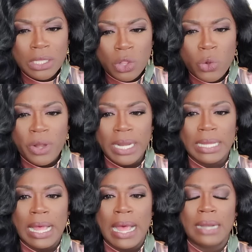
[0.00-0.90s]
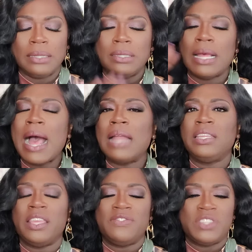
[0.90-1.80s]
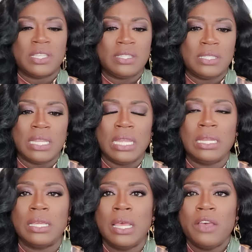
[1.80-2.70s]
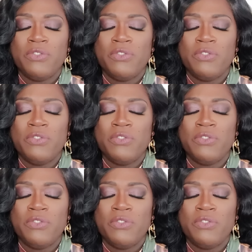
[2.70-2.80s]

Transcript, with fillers: Glory to God. God gives us seed.